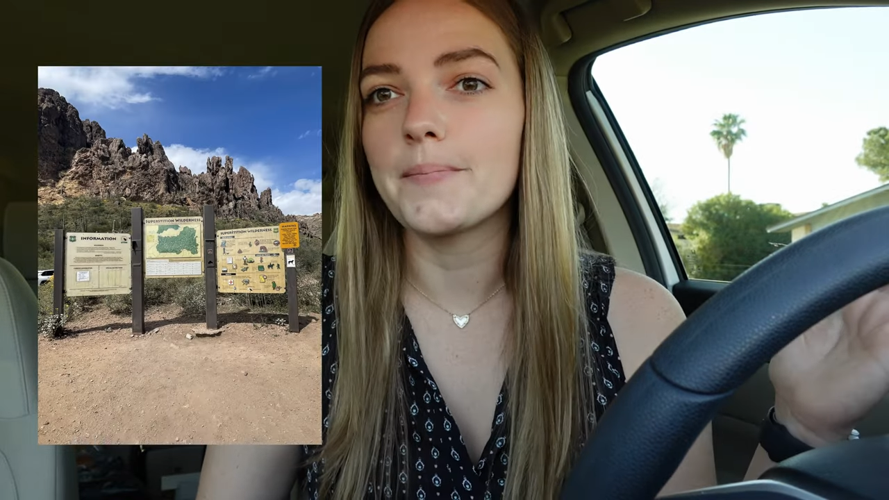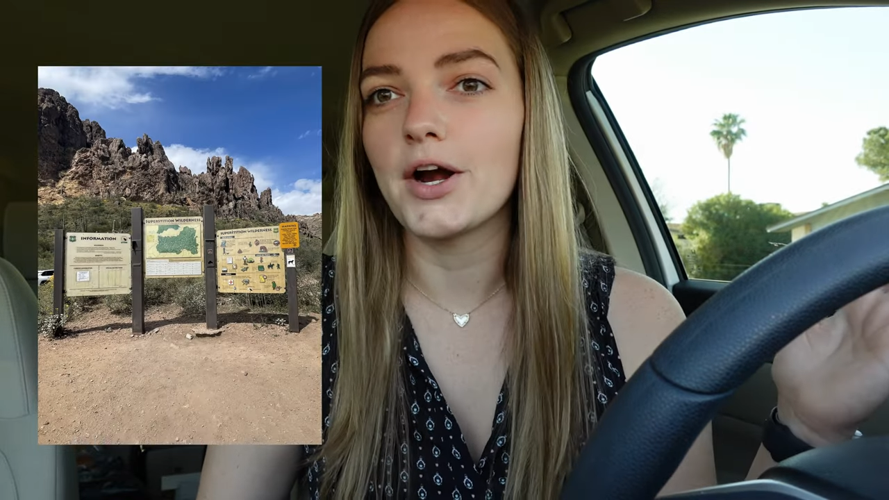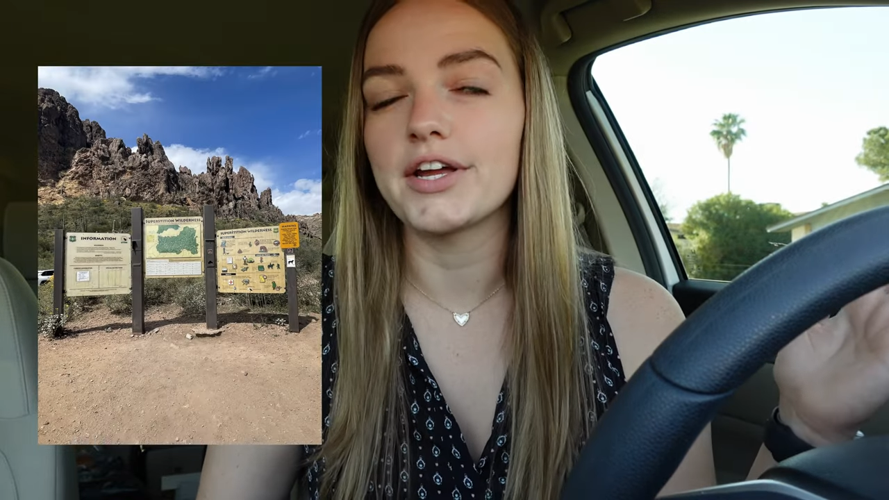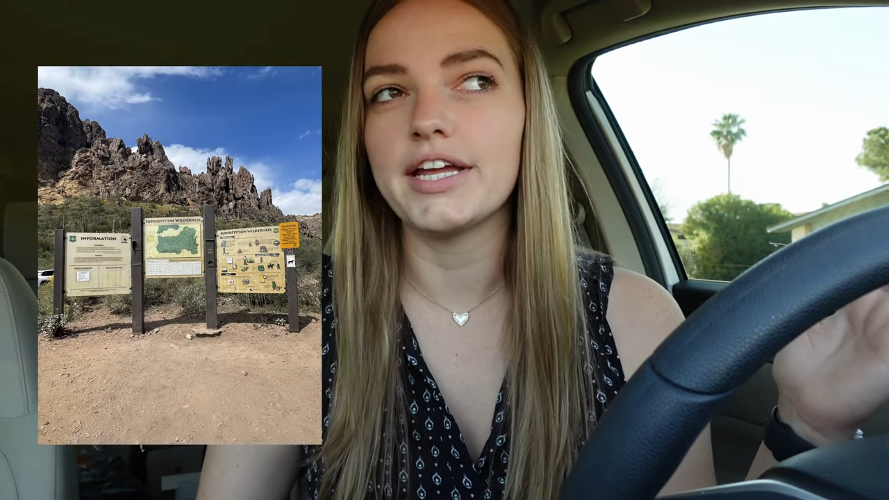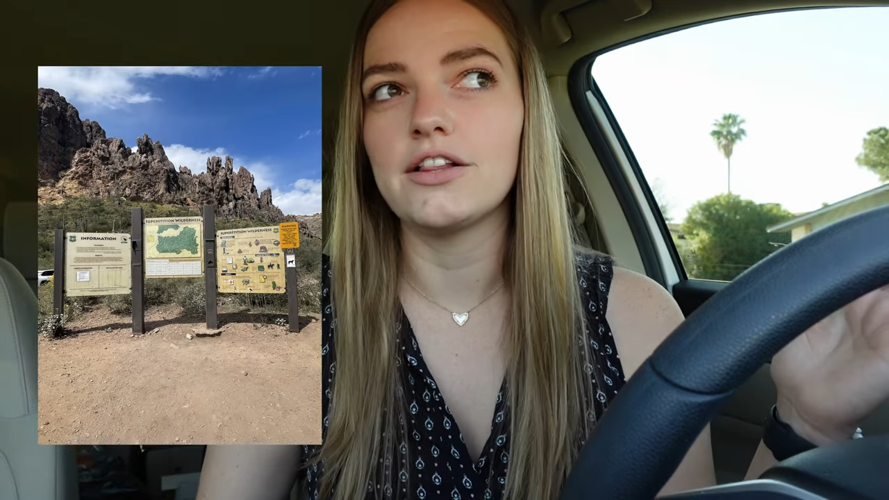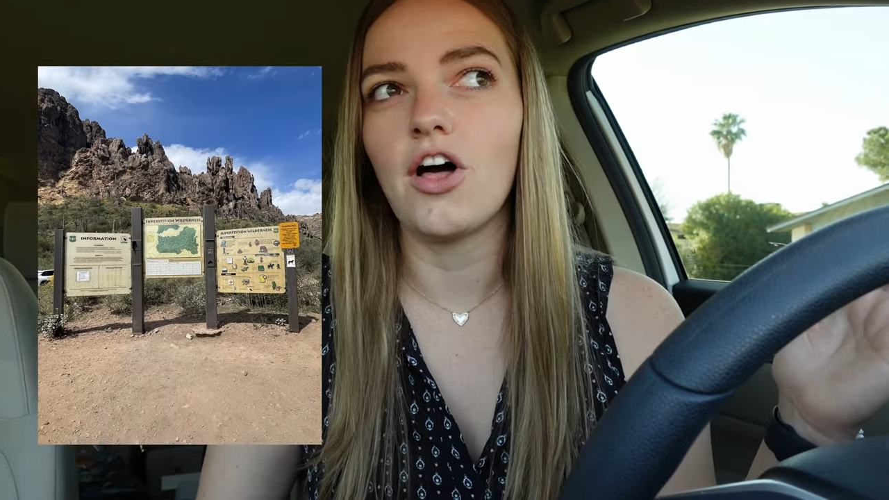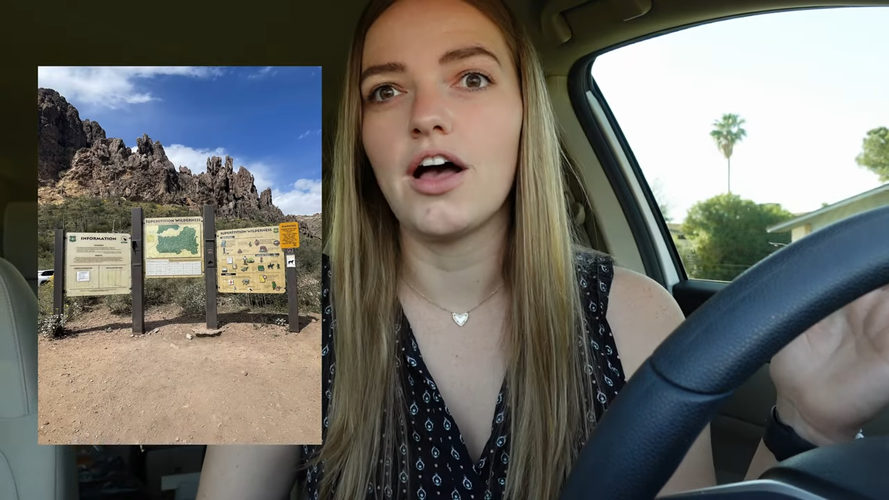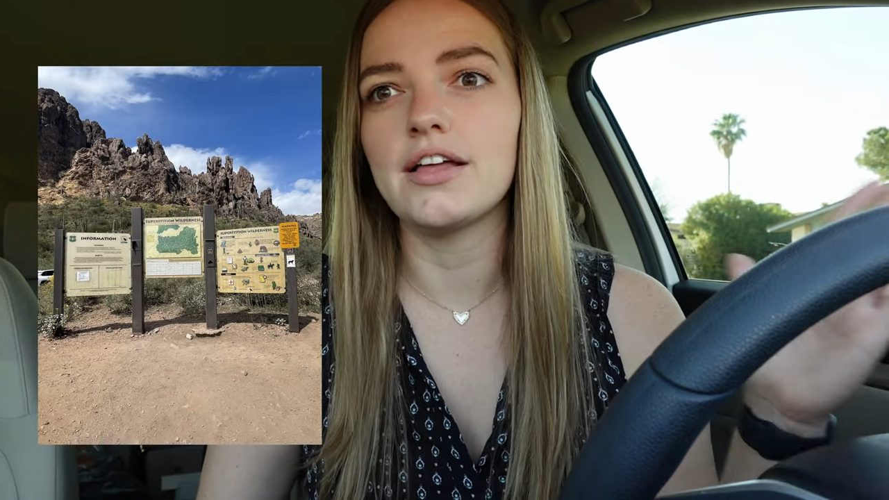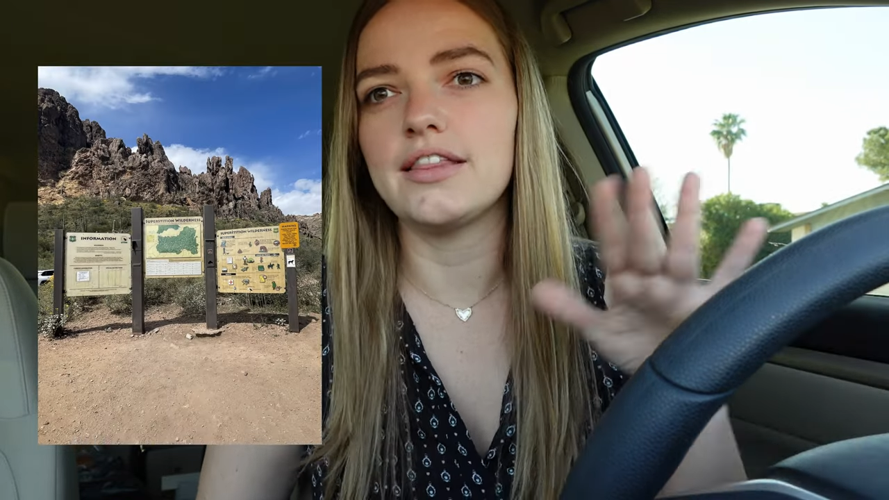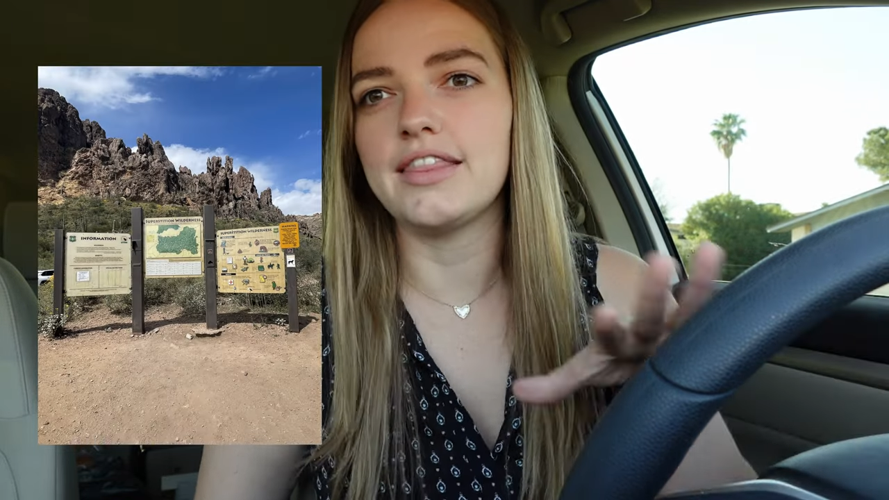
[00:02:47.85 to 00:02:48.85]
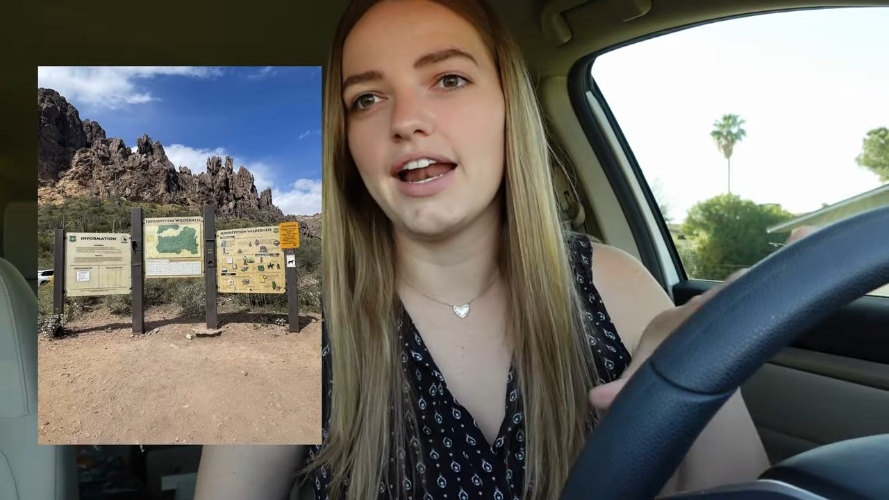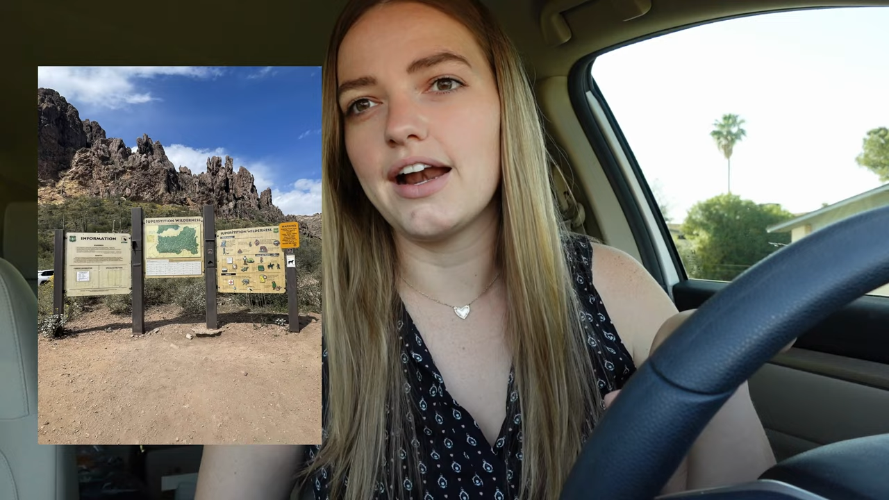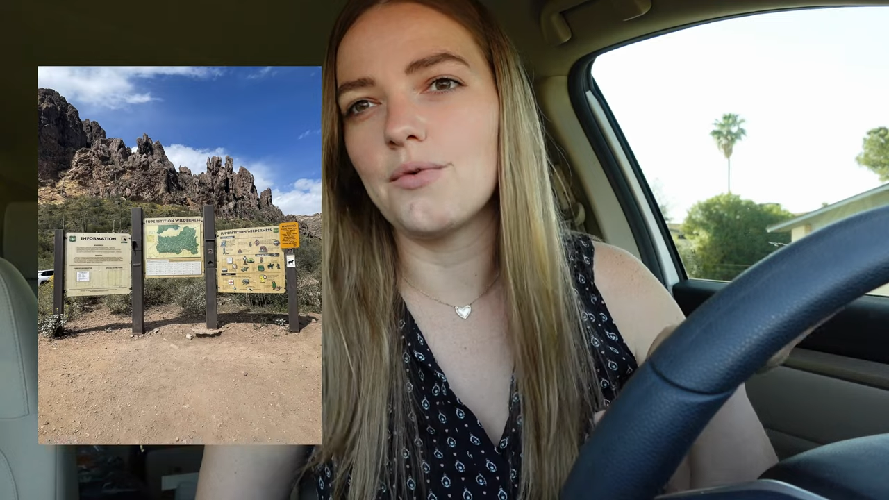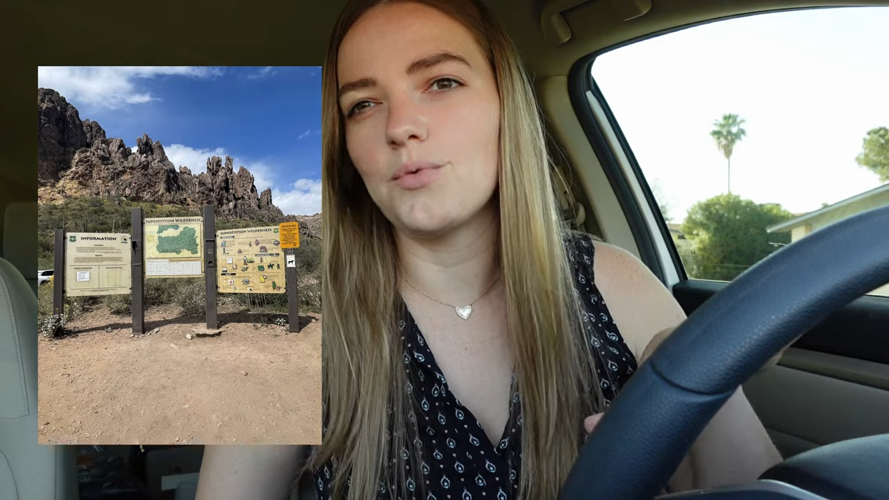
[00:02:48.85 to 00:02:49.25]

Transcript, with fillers: parking lot that